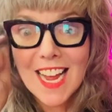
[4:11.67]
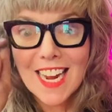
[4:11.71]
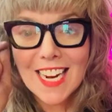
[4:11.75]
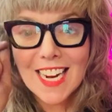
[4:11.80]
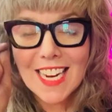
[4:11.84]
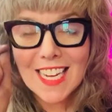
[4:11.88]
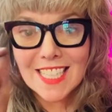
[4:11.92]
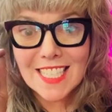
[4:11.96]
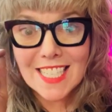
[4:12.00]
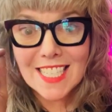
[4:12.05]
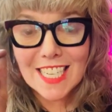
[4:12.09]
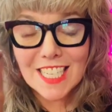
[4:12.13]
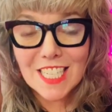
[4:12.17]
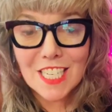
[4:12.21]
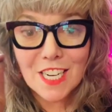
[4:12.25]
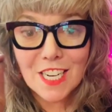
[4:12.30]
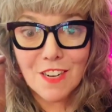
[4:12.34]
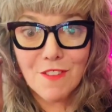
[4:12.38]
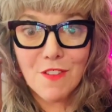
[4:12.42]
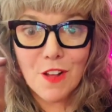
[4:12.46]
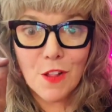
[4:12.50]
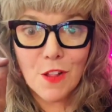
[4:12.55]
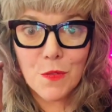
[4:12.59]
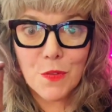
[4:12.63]

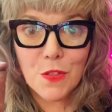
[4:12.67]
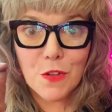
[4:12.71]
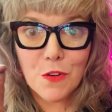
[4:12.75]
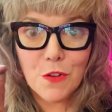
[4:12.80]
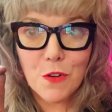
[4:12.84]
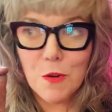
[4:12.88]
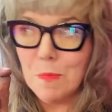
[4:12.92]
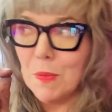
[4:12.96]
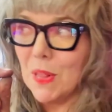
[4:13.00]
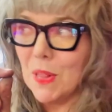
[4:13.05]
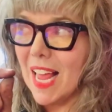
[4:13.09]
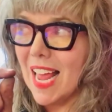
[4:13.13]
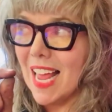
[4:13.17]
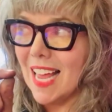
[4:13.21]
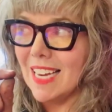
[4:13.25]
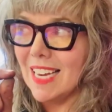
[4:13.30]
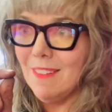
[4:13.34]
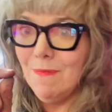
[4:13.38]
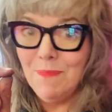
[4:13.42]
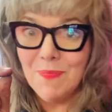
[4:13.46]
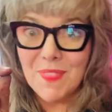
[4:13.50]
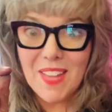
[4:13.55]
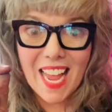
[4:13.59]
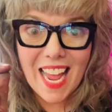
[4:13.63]
consistent following the group plan,